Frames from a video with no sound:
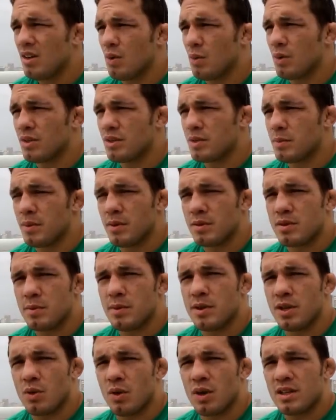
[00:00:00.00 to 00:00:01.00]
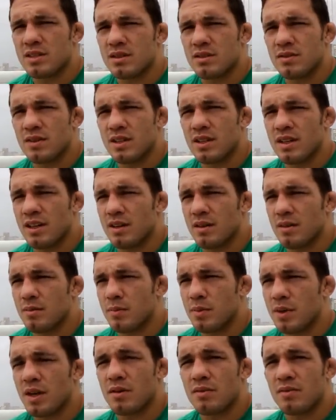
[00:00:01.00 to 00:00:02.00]
know, really to be aggressive and
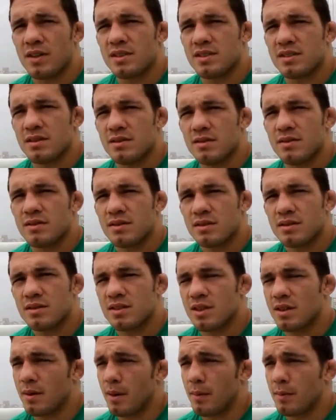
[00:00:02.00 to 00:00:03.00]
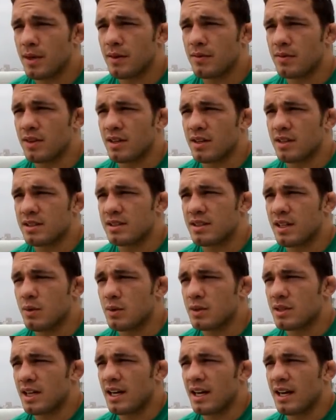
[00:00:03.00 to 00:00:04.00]
be offensive, so I'm definitely going to stay
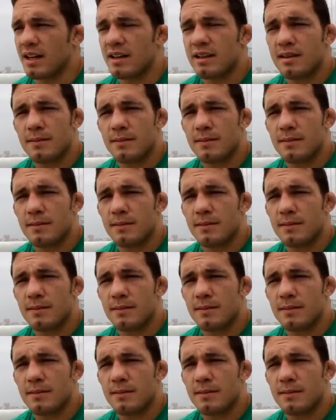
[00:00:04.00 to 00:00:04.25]
with that.